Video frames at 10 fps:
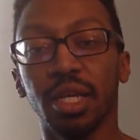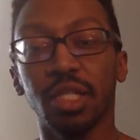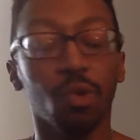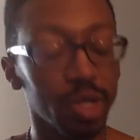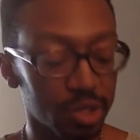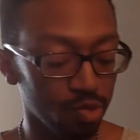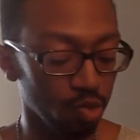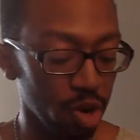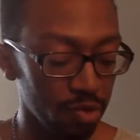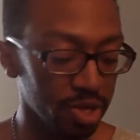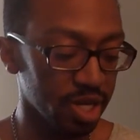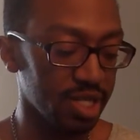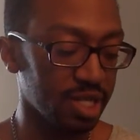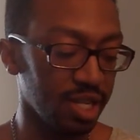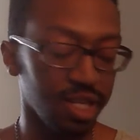So what, what we're
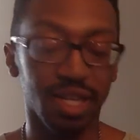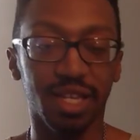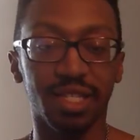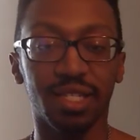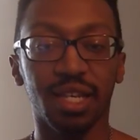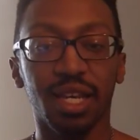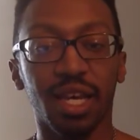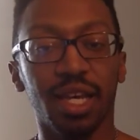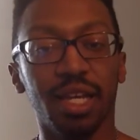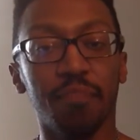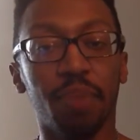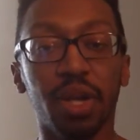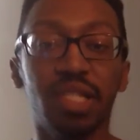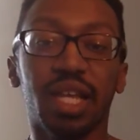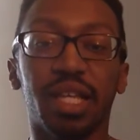going to see is
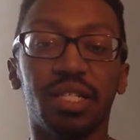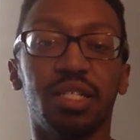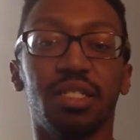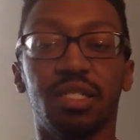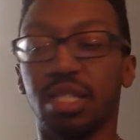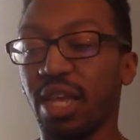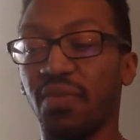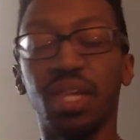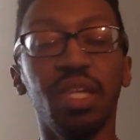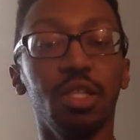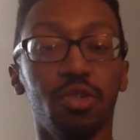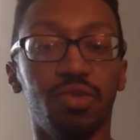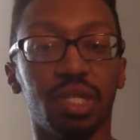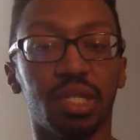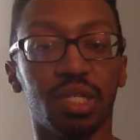Bernie Sanders, if he
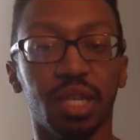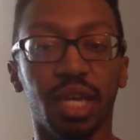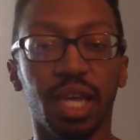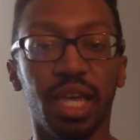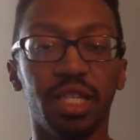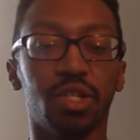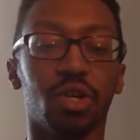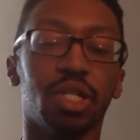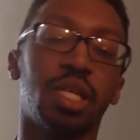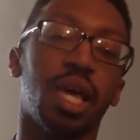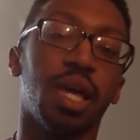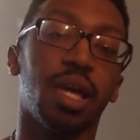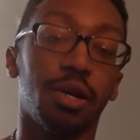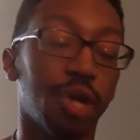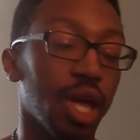loses, he's going to say,
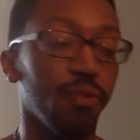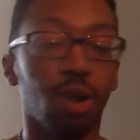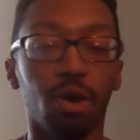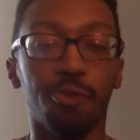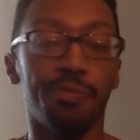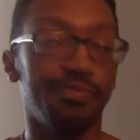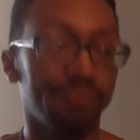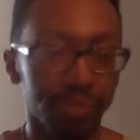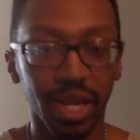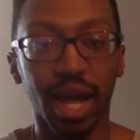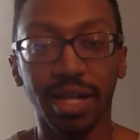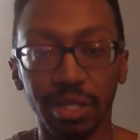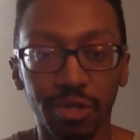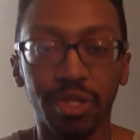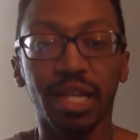okay, well, I
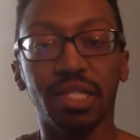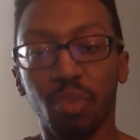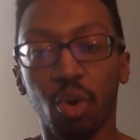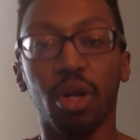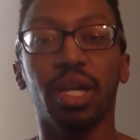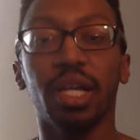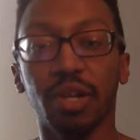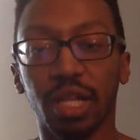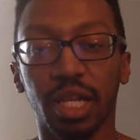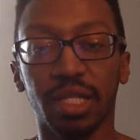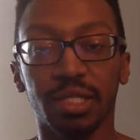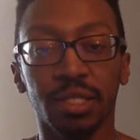lose, I support Hillary Clinton.